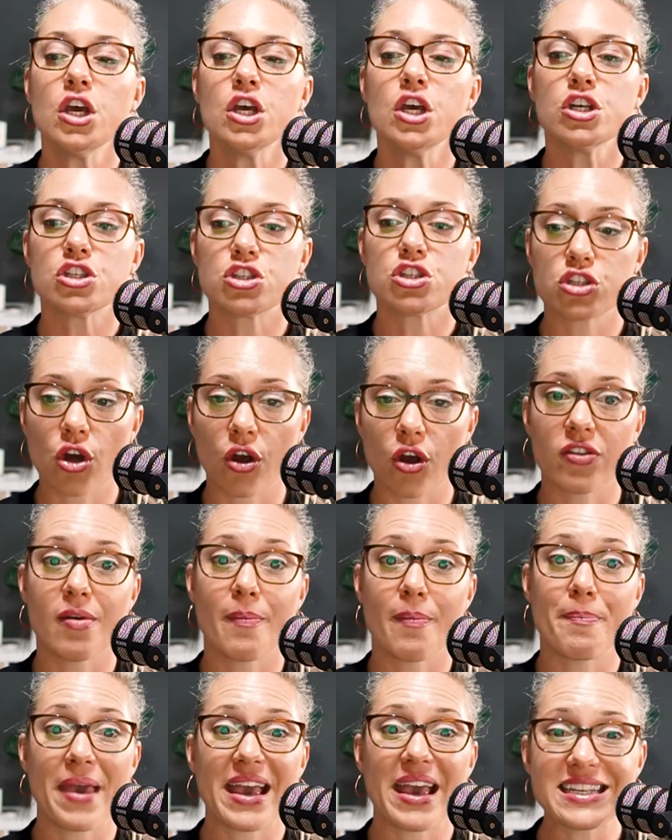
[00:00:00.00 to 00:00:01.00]
So the
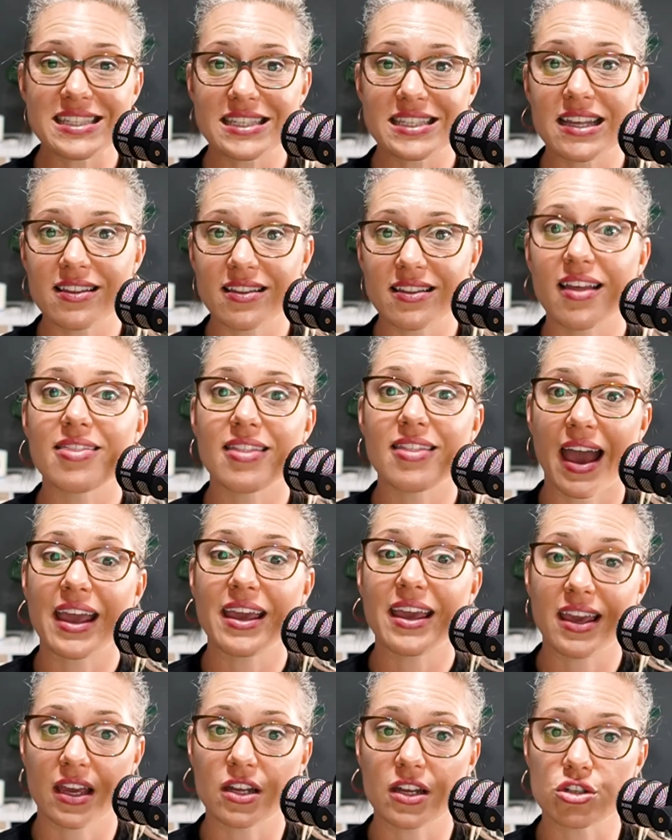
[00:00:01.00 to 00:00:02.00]
best thing that they
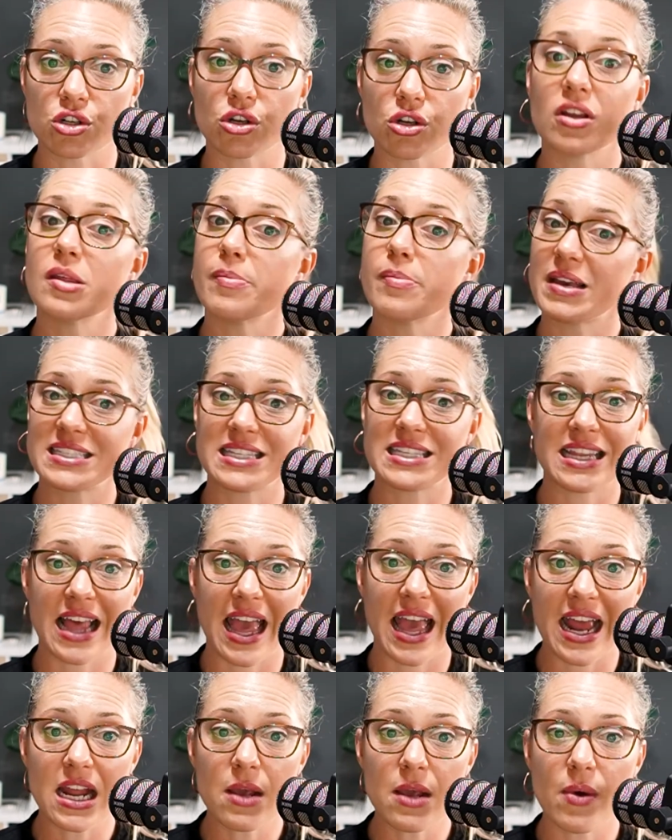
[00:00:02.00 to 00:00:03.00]
can do, the best thing that
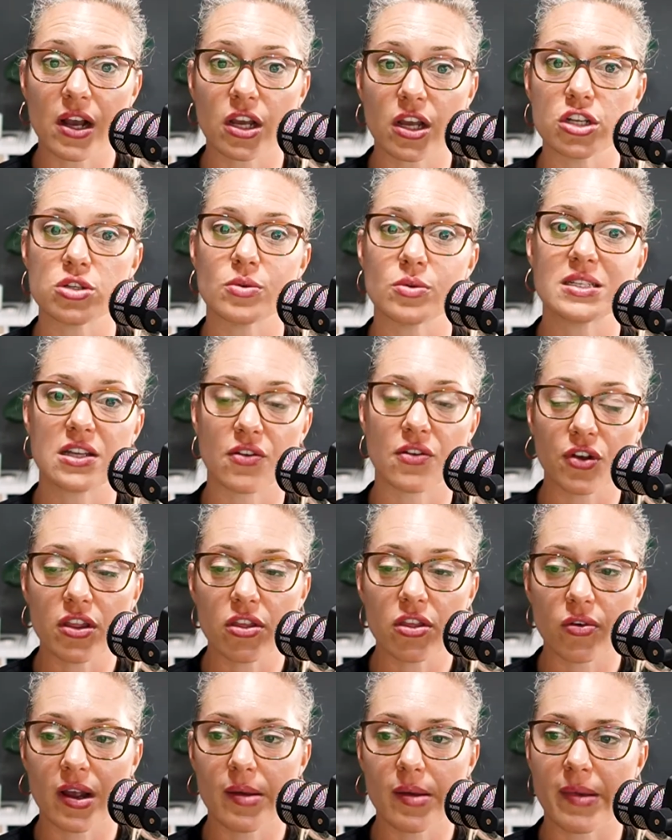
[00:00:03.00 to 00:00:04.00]
anyone can do is every
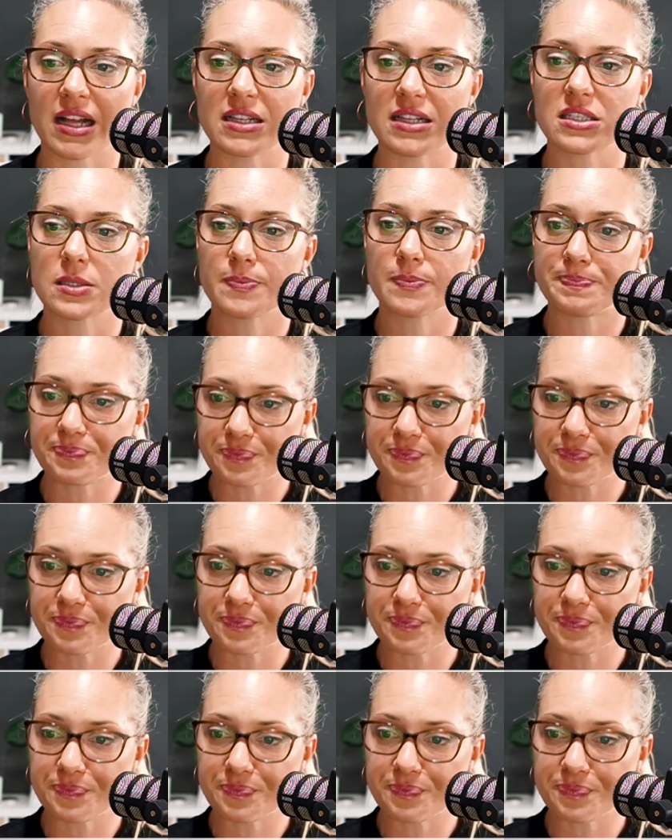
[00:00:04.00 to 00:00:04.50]
3 months,